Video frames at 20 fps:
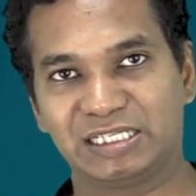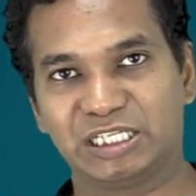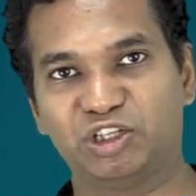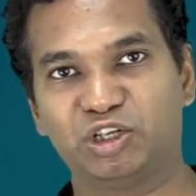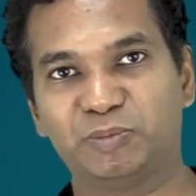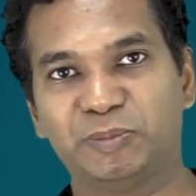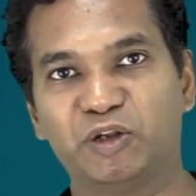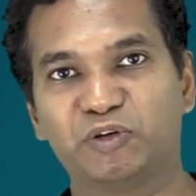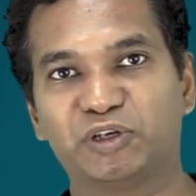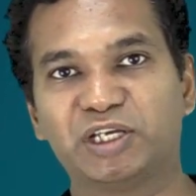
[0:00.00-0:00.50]
You'll
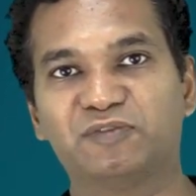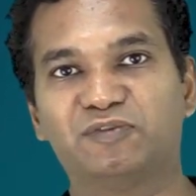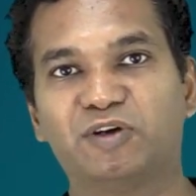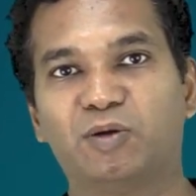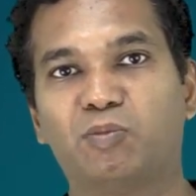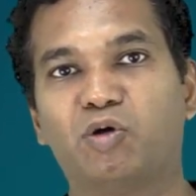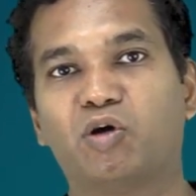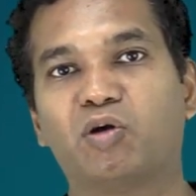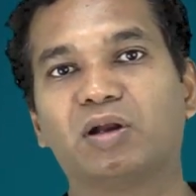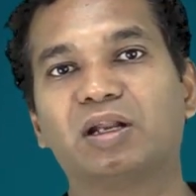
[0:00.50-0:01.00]
be looking for
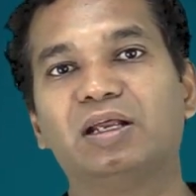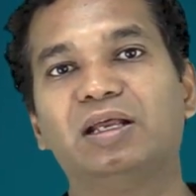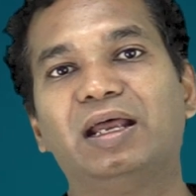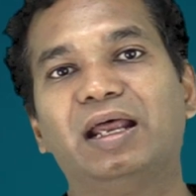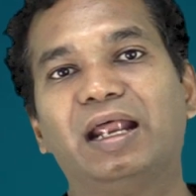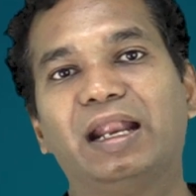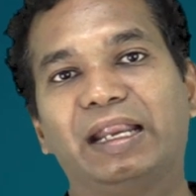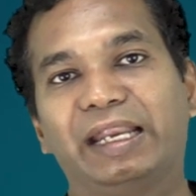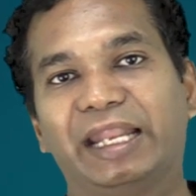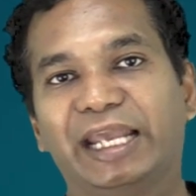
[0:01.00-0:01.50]
more
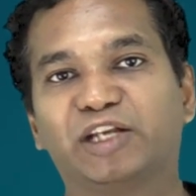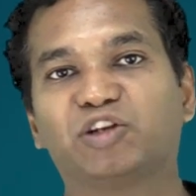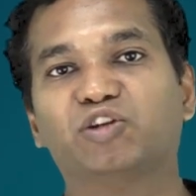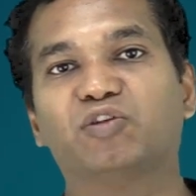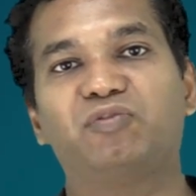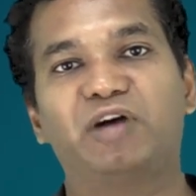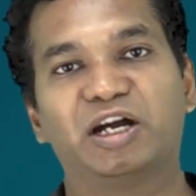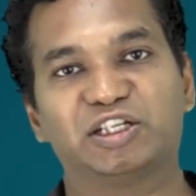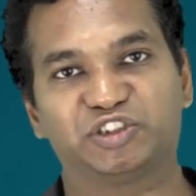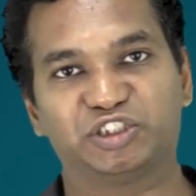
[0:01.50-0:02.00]

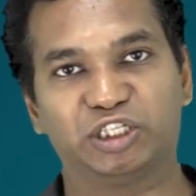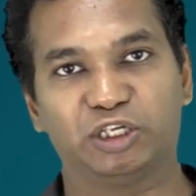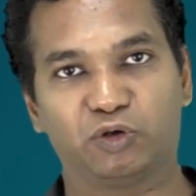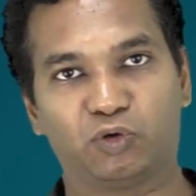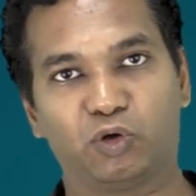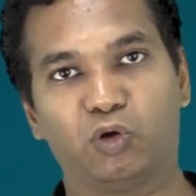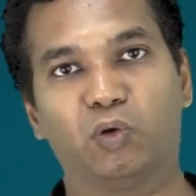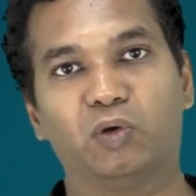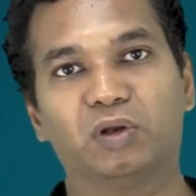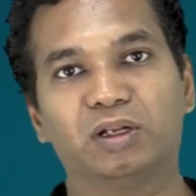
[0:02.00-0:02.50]
techno-functional
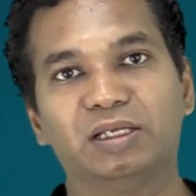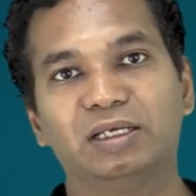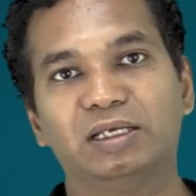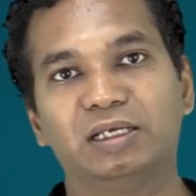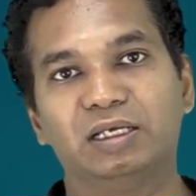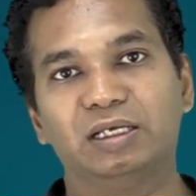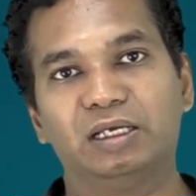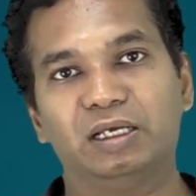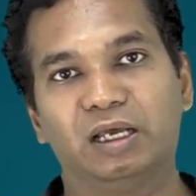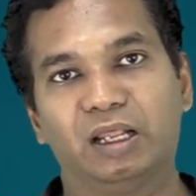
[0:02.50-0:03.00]
role
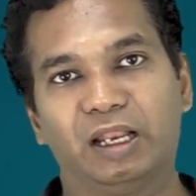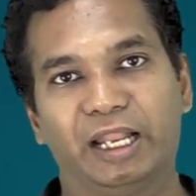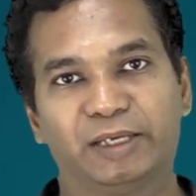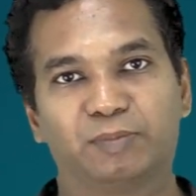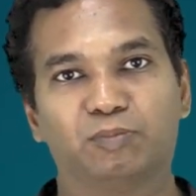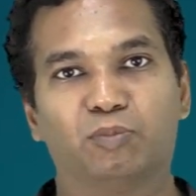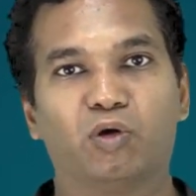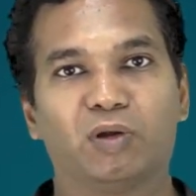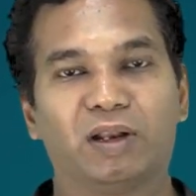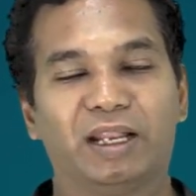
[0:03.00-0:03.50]

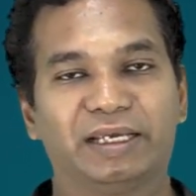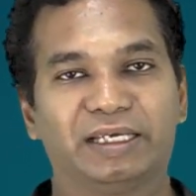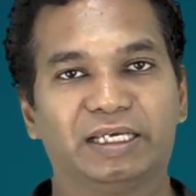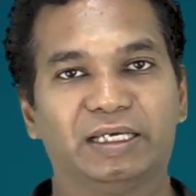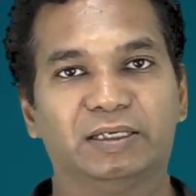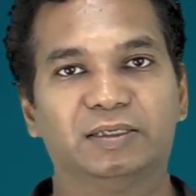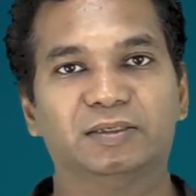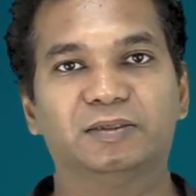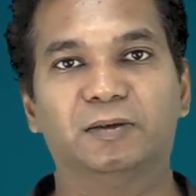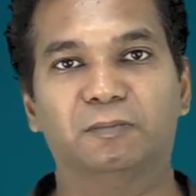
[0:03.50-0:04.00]
like more like
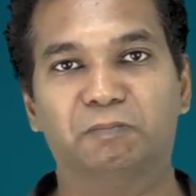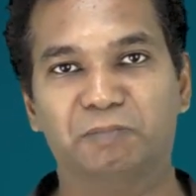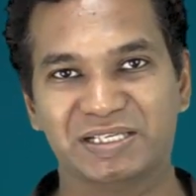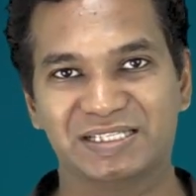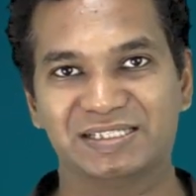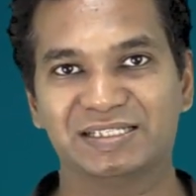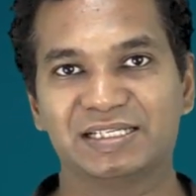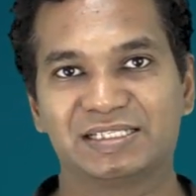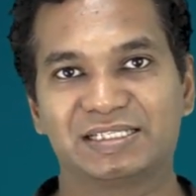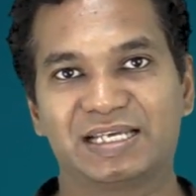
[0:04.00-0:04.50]
a
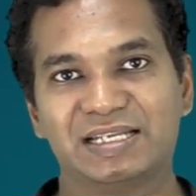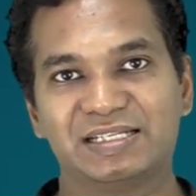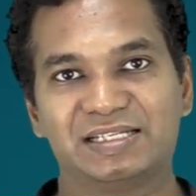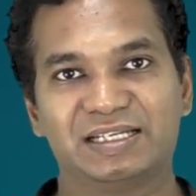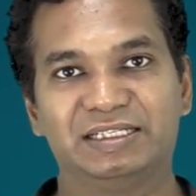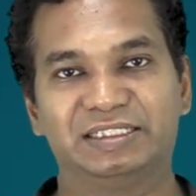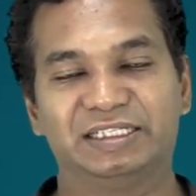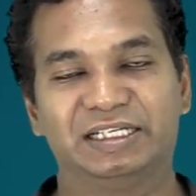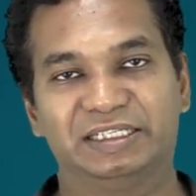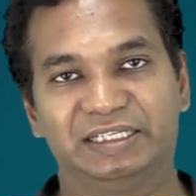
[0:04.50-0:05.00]
business
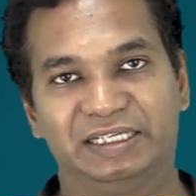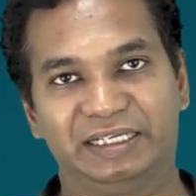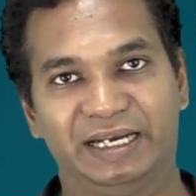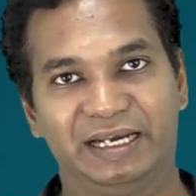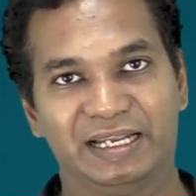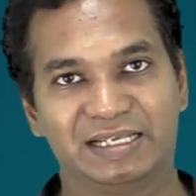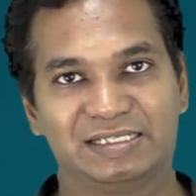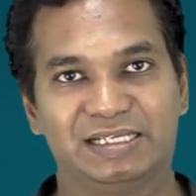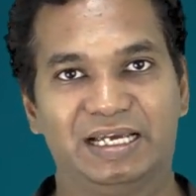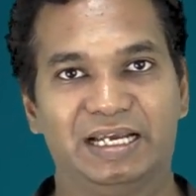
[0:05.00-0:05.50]
consultant in
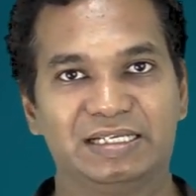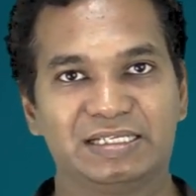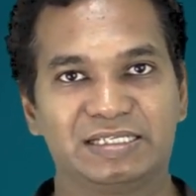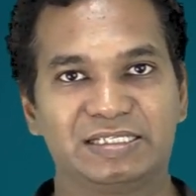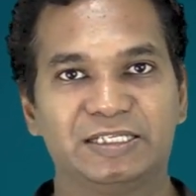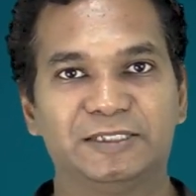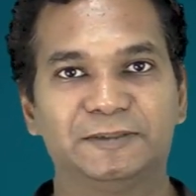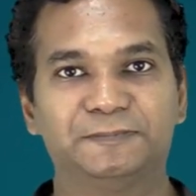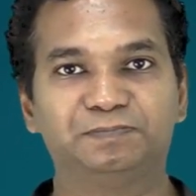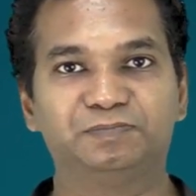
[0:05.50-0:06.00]
data
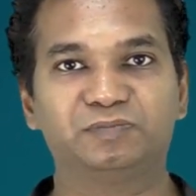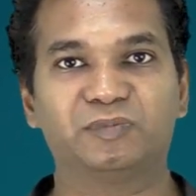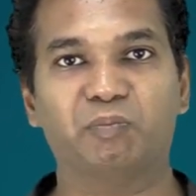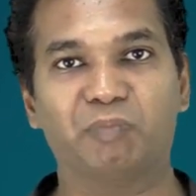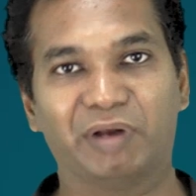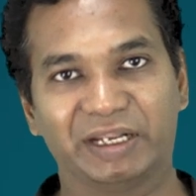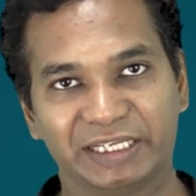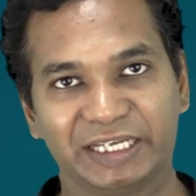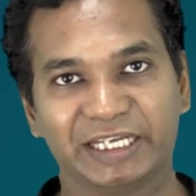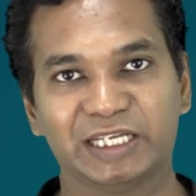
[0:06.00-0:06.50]
science,
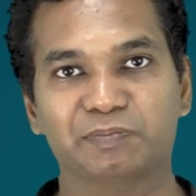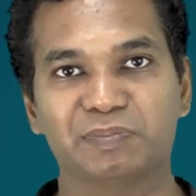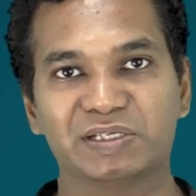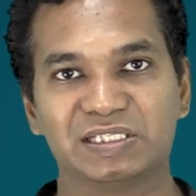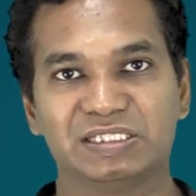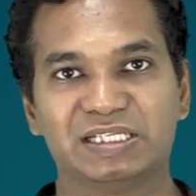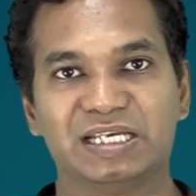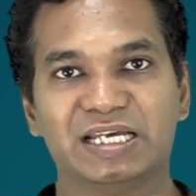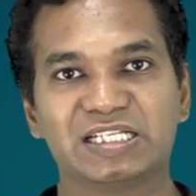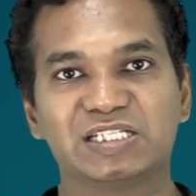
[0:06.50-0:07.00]
bringing in
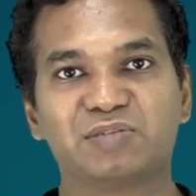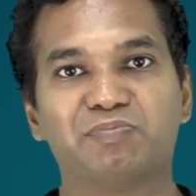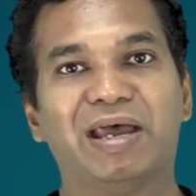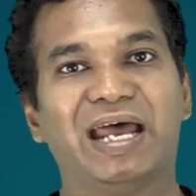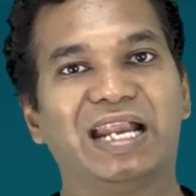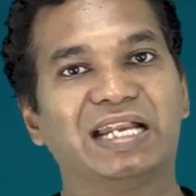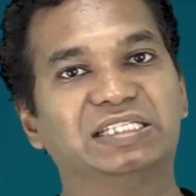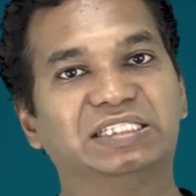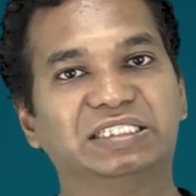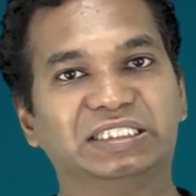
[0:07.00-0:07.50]
business,
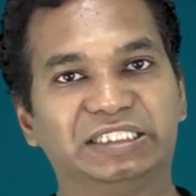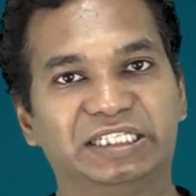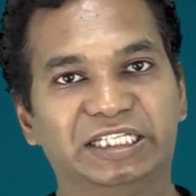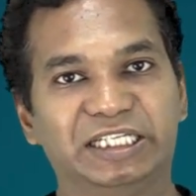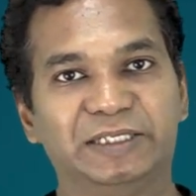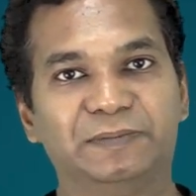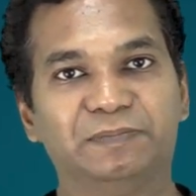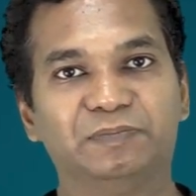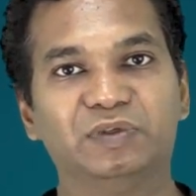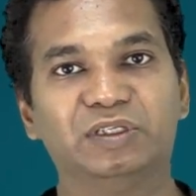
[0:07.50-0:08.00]
managing
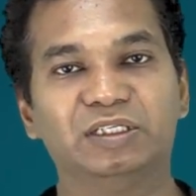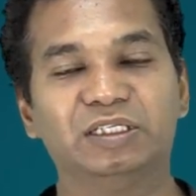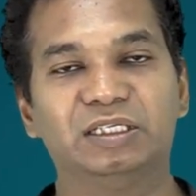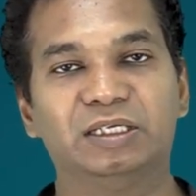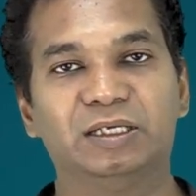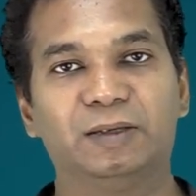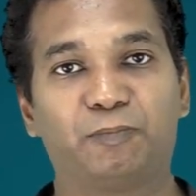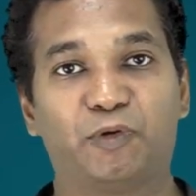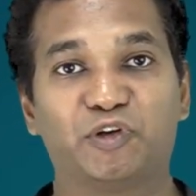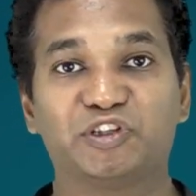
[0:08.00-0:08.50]
team,
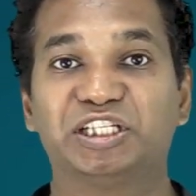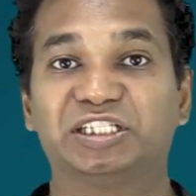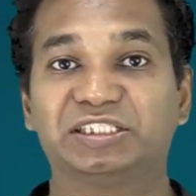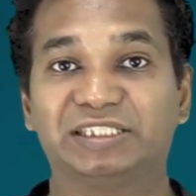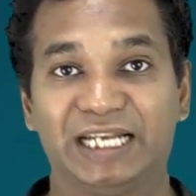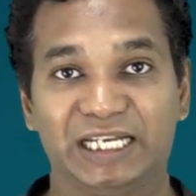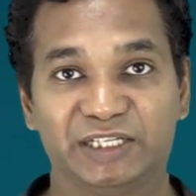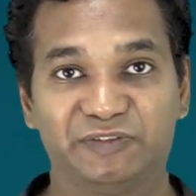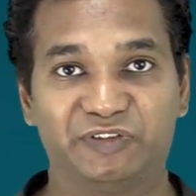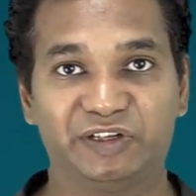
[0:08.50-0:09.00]
project
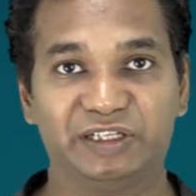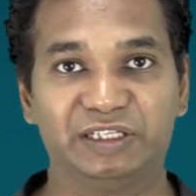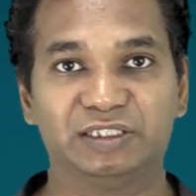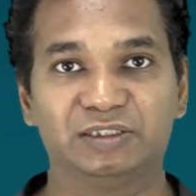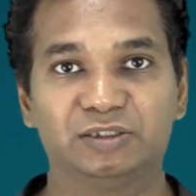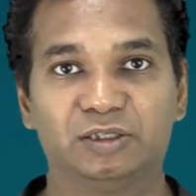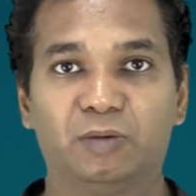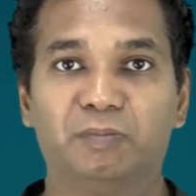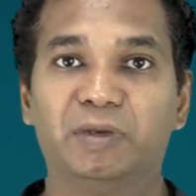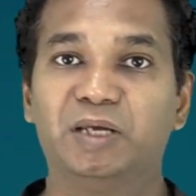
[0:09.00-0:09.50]

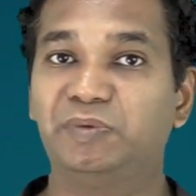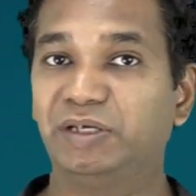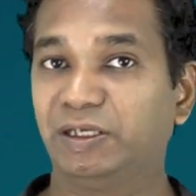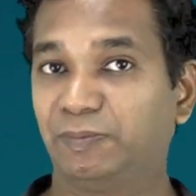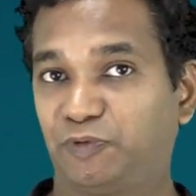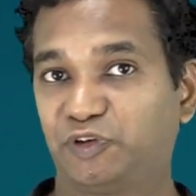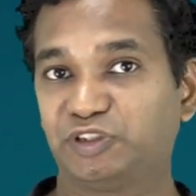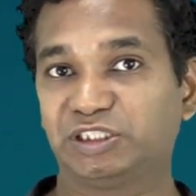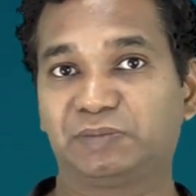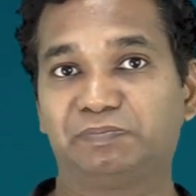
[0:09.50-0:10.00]
delivery, or maybe a
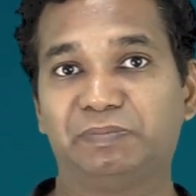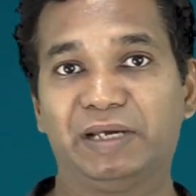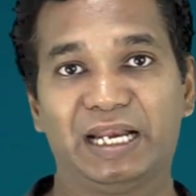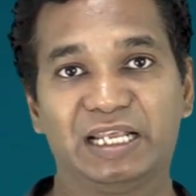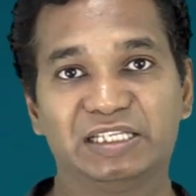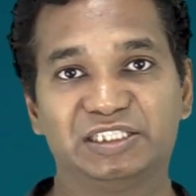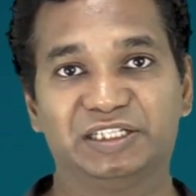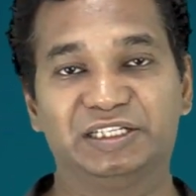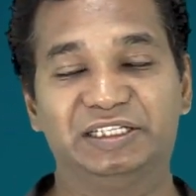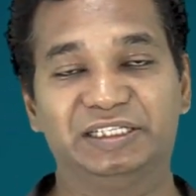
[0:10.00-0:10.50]
project
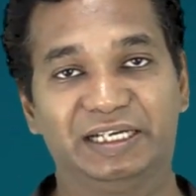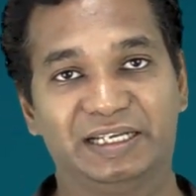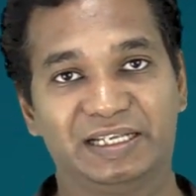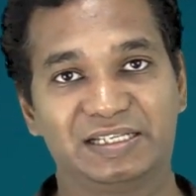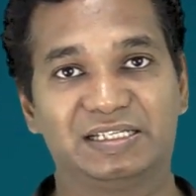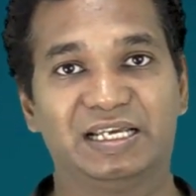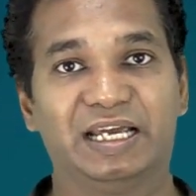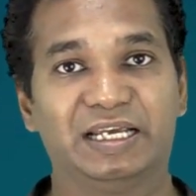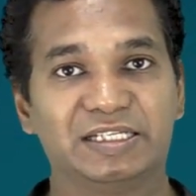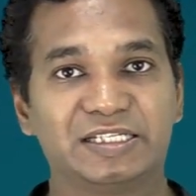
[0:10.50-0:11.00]
manager in data
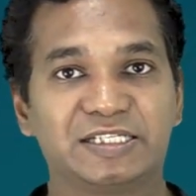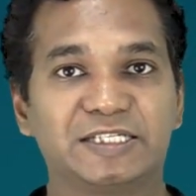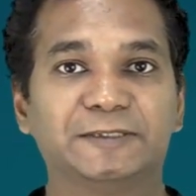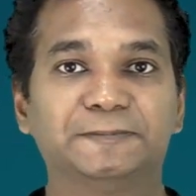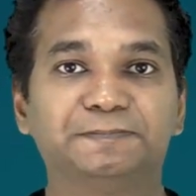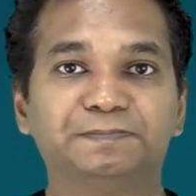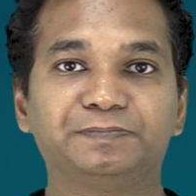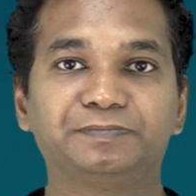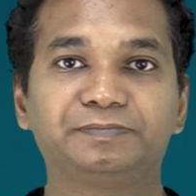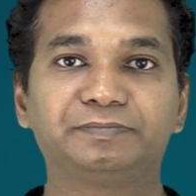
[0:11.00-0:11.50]

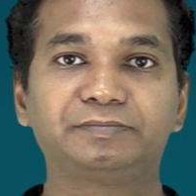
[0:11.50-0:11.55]
science.